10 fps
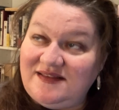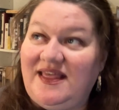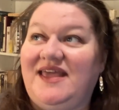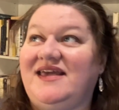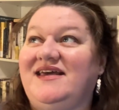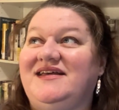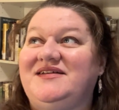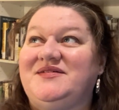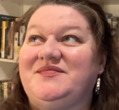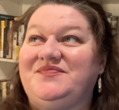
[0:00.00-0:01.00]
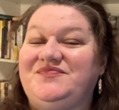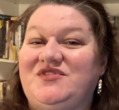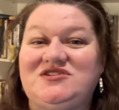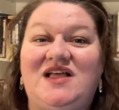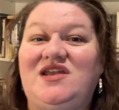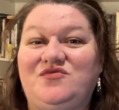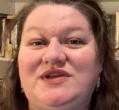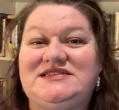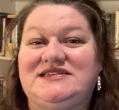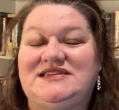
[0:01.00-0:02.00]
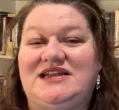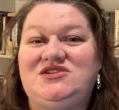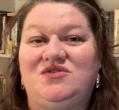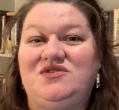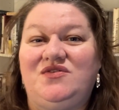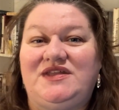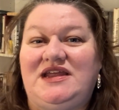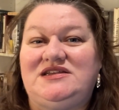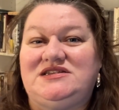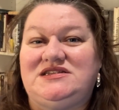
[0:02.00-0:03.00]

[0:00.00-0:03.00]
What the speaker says: There's a lot of reasons, and I don't know that I